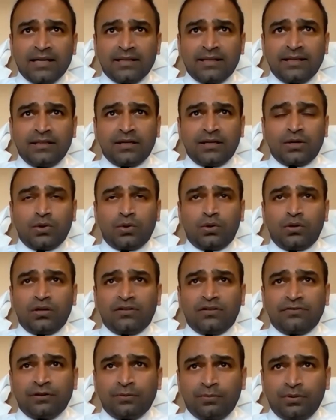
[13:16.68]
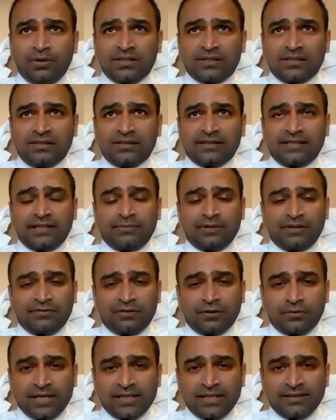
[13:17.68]
I think the goal of your personal
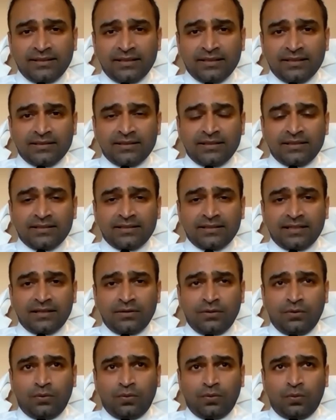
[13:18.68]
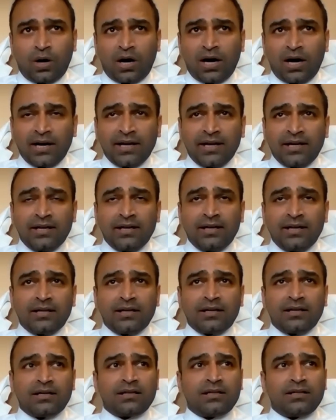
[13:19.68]
statement for residency is that why
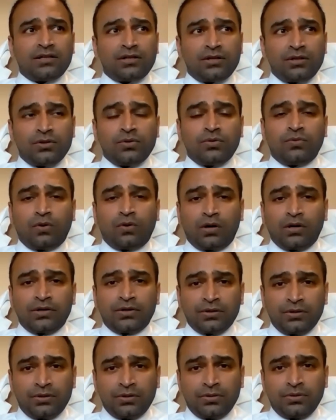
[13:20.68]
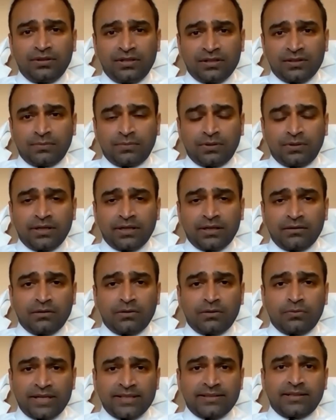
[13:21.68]
do you want to do this
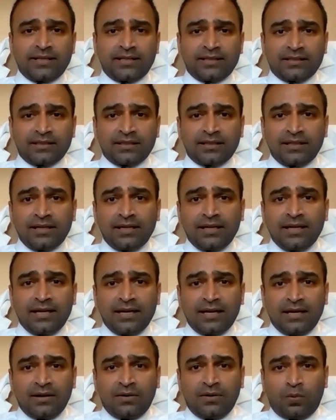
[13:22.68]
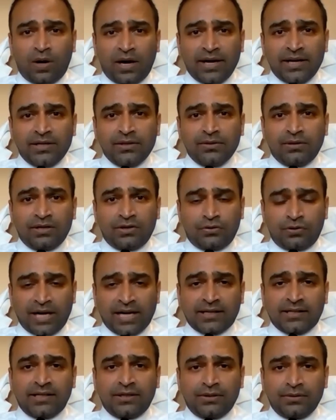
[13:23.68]
particular residency? Why are you
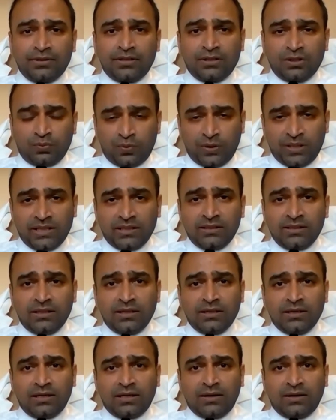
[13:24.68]
attracted to this field?